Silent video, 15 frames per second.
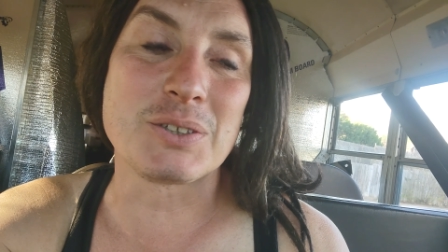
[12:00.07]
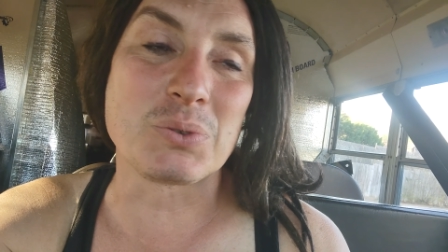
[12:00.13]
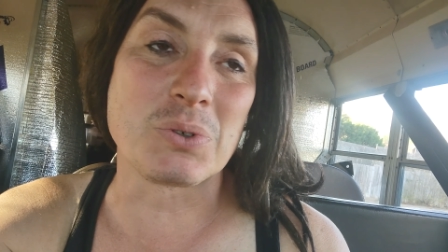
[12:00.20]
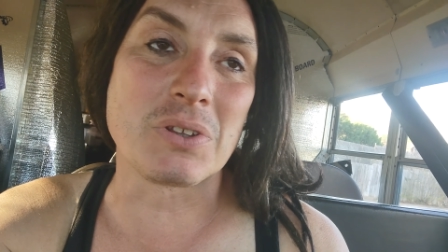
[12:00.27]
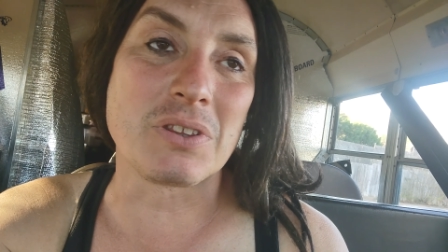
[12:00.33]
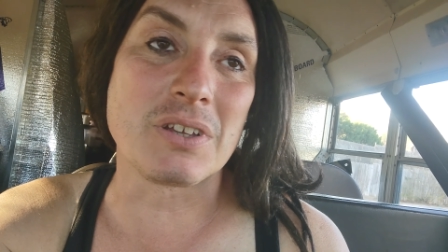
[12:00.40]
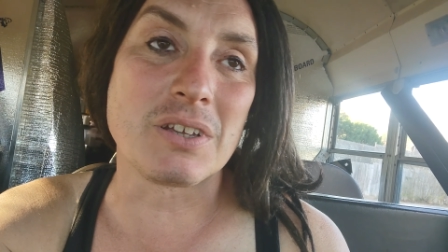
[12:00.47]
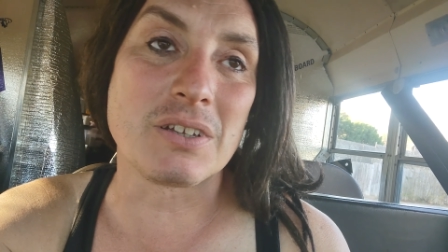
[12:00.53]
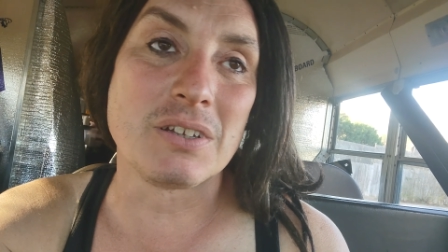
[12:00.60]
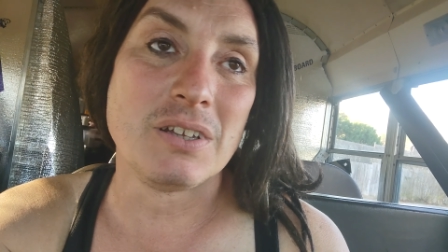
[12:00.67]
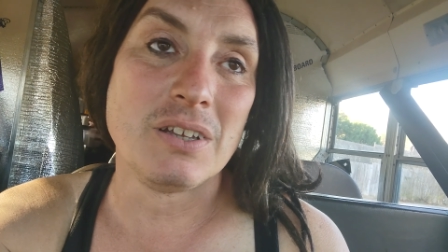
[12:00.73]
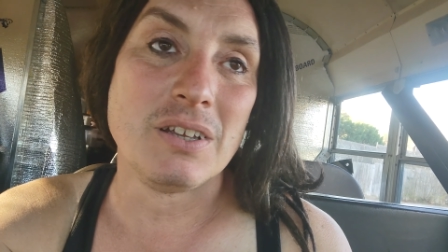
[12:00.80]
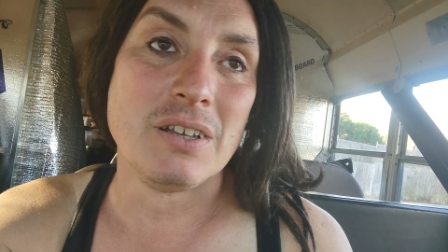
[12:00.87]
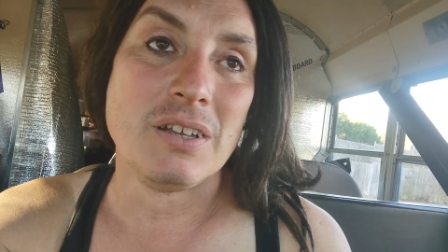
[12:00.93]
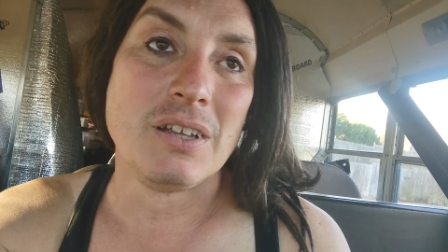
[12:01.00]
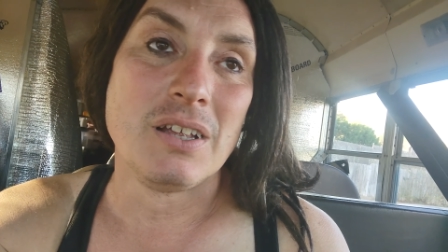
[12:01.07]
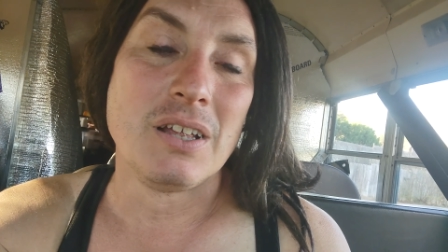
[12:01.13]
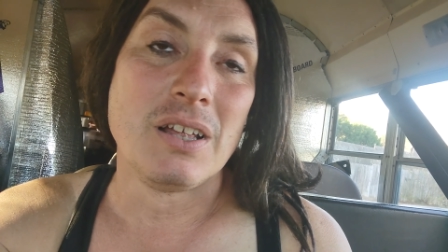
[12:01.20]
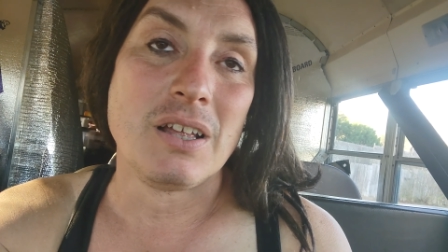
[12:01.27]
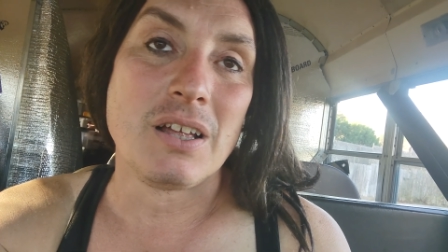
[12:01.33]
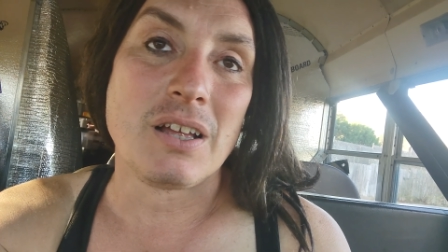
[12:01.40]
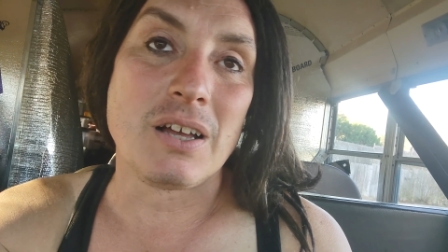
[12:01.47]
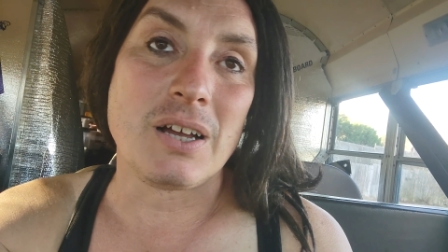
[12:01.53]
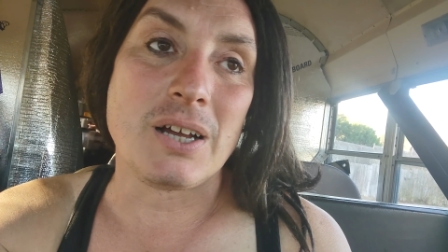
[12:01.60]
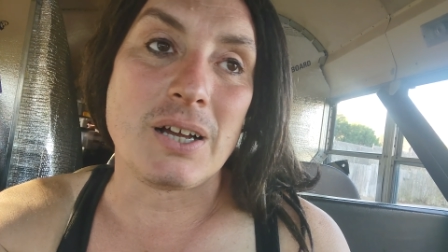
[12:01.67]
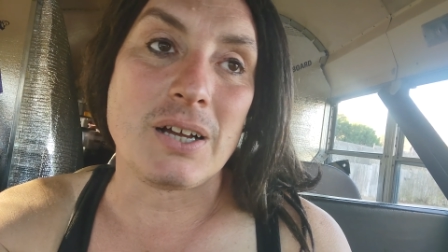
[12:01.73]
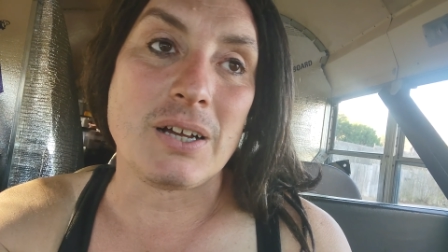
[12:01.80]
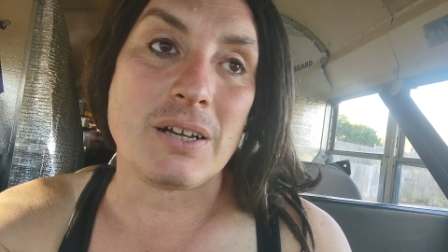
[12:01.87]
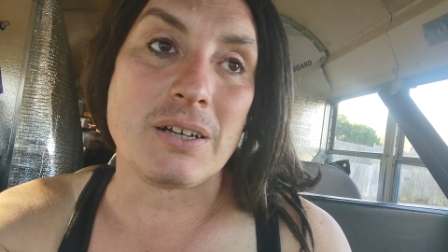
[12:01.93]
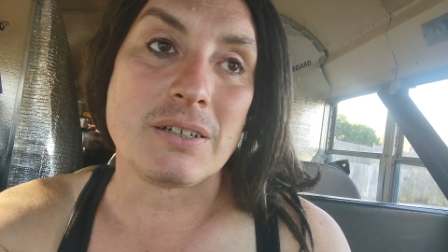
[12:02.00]
that sort of thing.
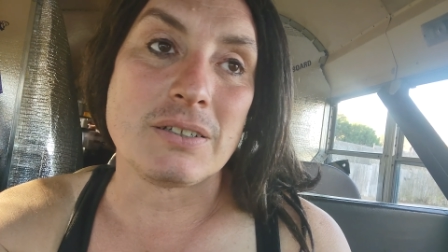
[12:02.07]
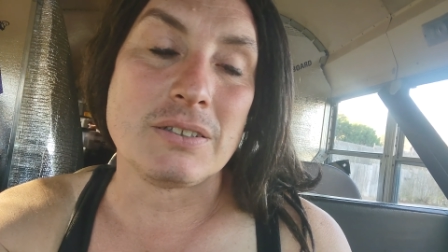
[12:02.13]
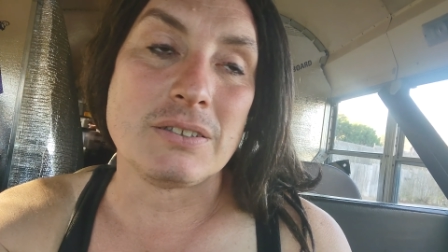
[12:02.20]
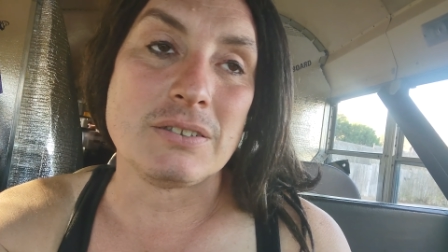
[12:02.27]
Uh,